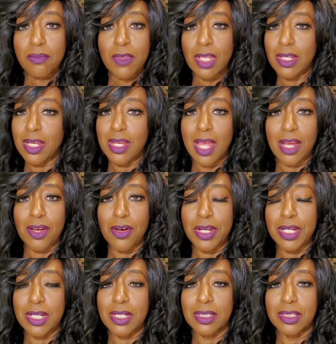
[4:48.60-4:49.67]

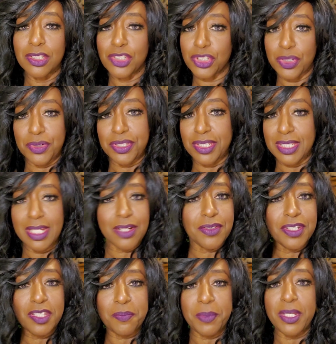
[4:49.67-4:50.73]
insurance is not going
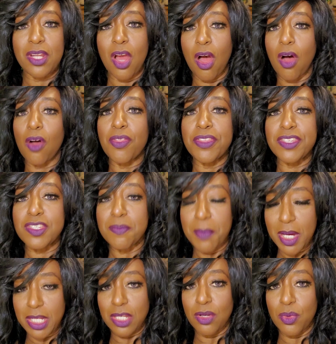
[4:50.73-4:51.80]
to spend all this
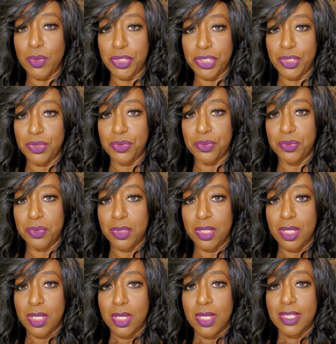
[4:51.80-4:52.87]
money on you
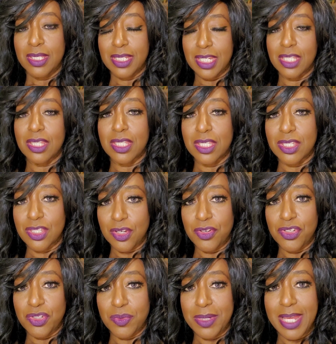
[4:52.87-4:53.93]
to get this
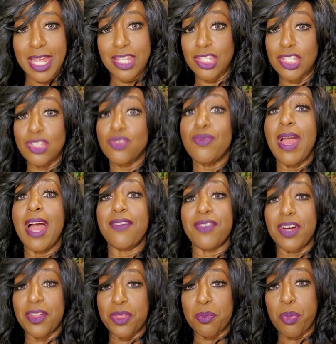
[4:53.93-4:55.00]
surgery, and then you have
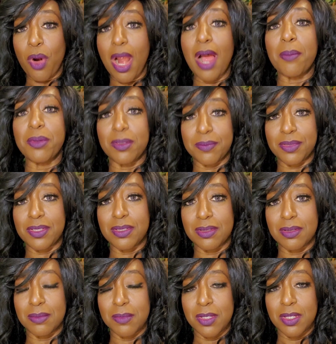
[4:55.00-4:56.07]
other problems.
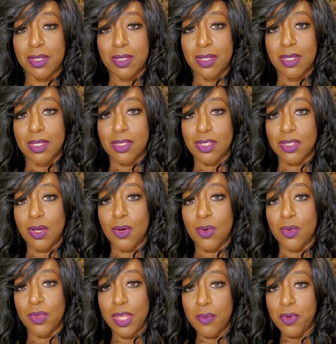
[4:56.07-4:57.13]
So
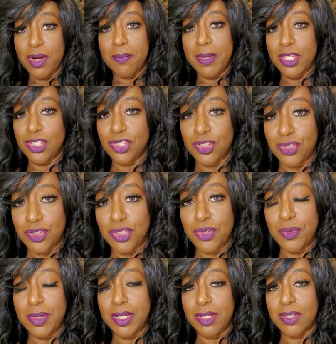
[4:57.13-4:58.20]
they want to make sure you're
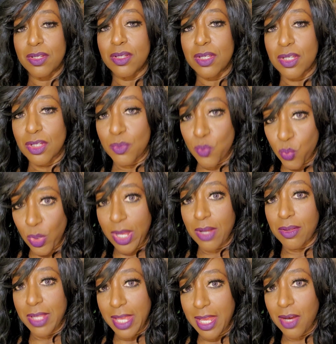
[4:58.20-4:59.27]
in
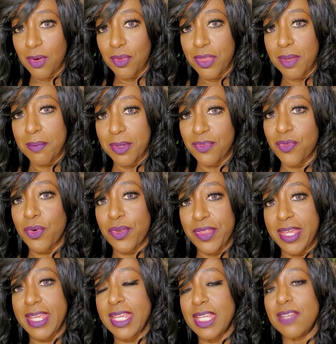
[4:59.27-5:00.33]
well health before
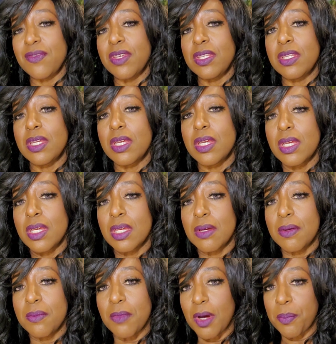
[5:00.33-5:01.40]
they even
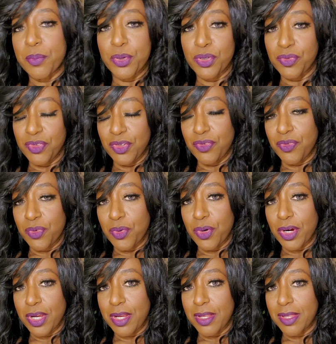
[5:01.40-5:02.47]
approve you
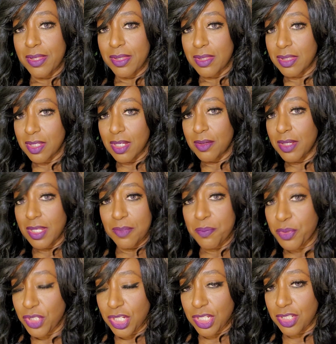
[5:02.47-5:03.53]
for the in
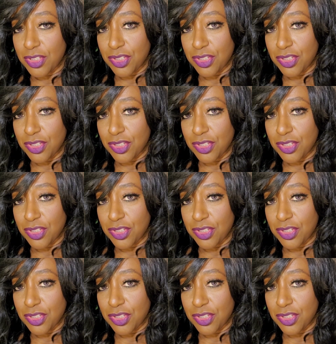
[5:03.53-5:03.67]
particular